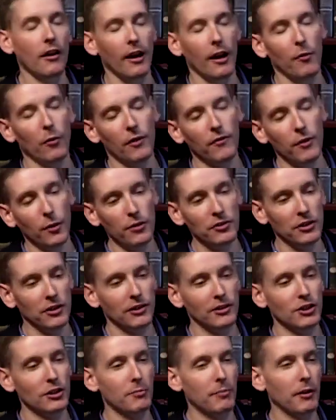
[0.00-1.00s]
And what if there was a
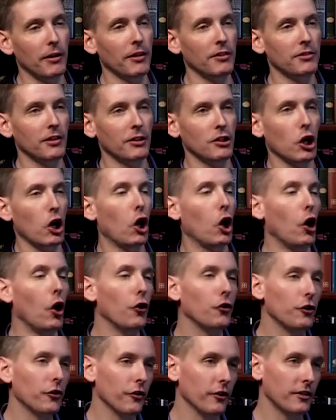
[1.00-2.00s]
conspiracy to
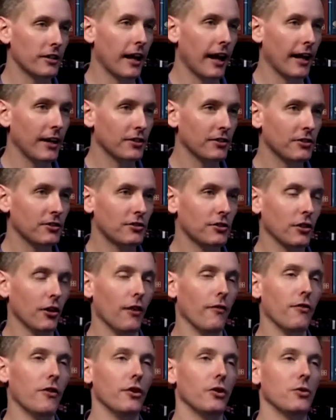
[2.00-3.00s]
alter the texts
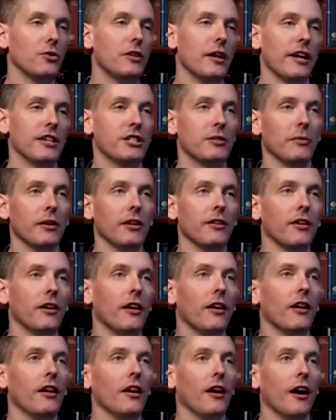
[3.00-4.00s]
of the New Testament
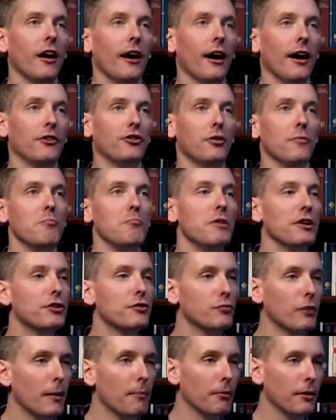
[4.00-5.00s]
to
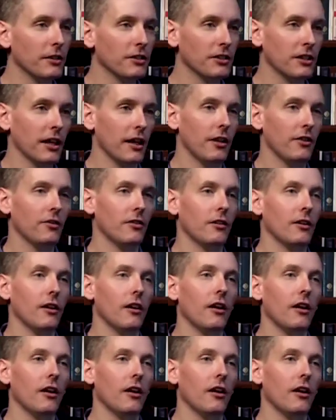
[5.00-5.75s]
misrepresent